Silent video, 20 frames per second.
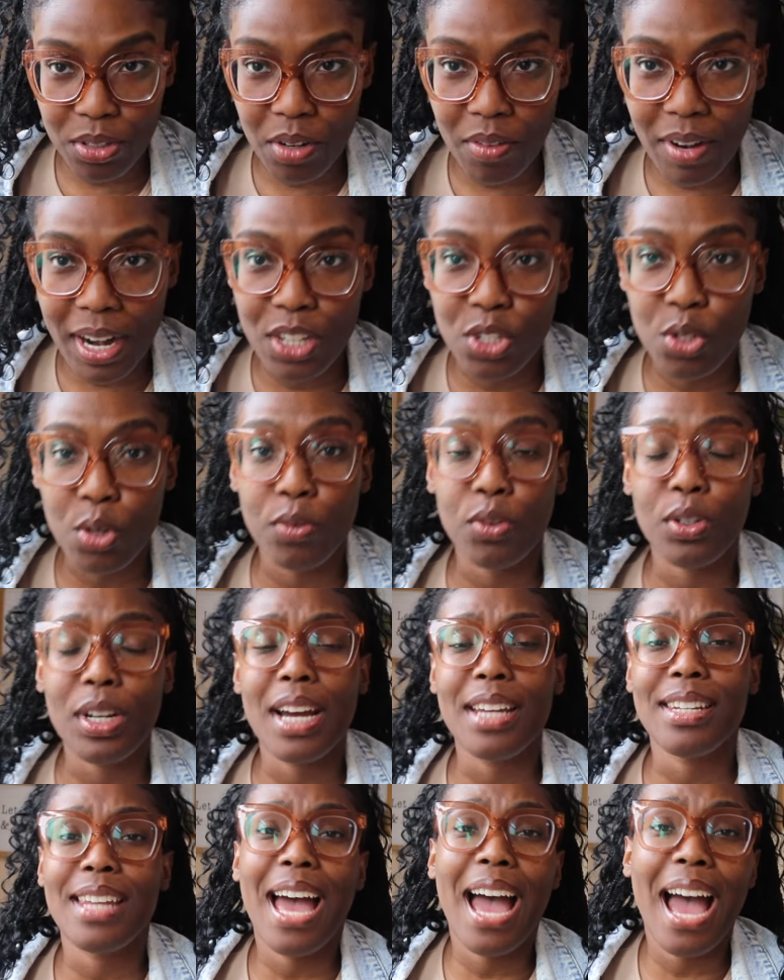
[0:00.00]
All right. So if you
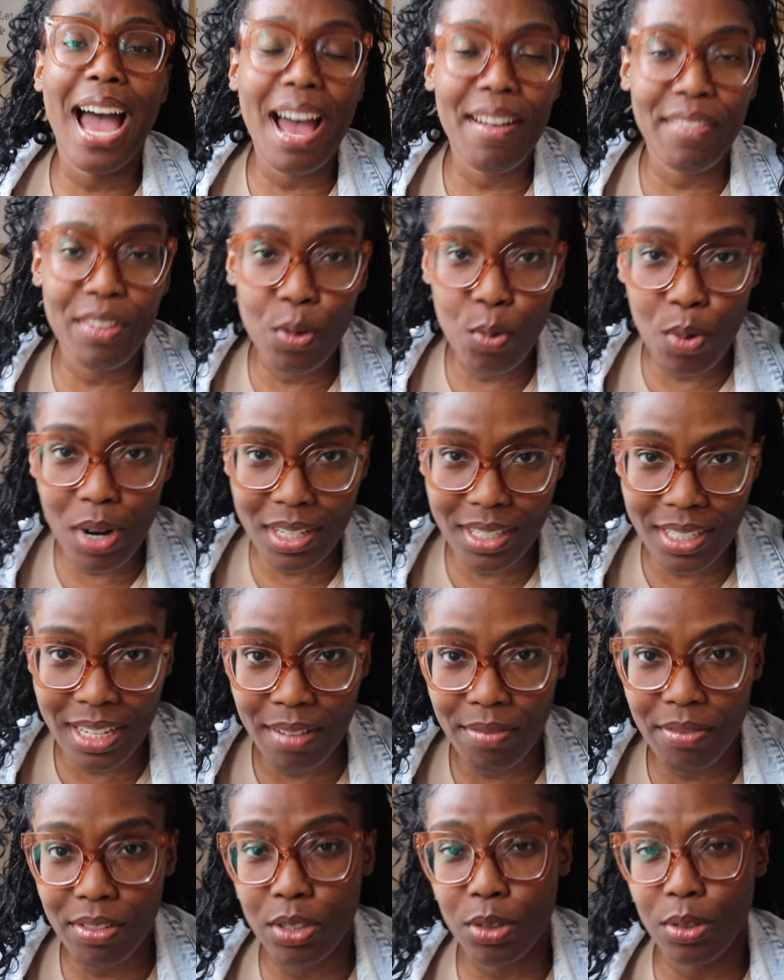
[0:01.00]
guys haven't watched
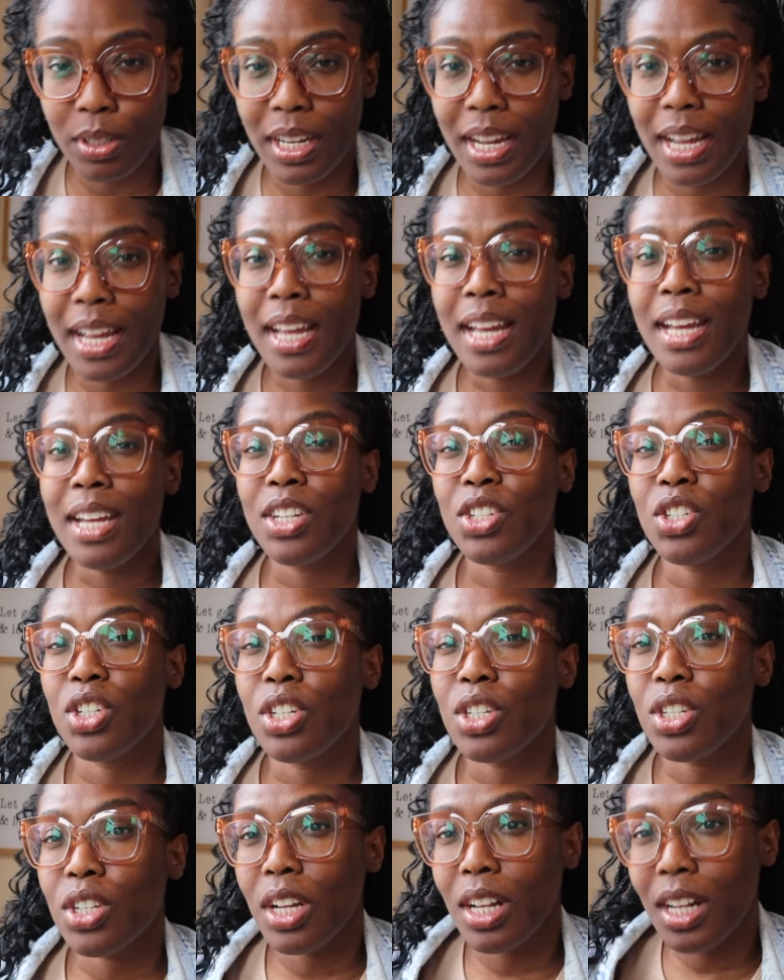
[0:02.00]
that video yet,
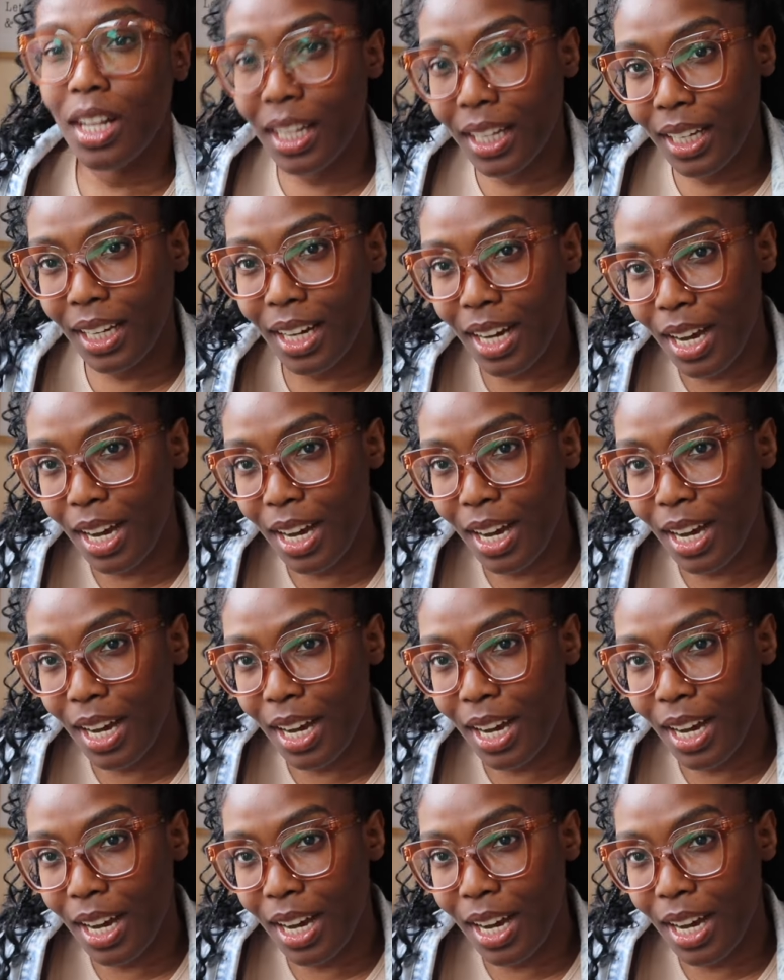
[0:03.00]
just click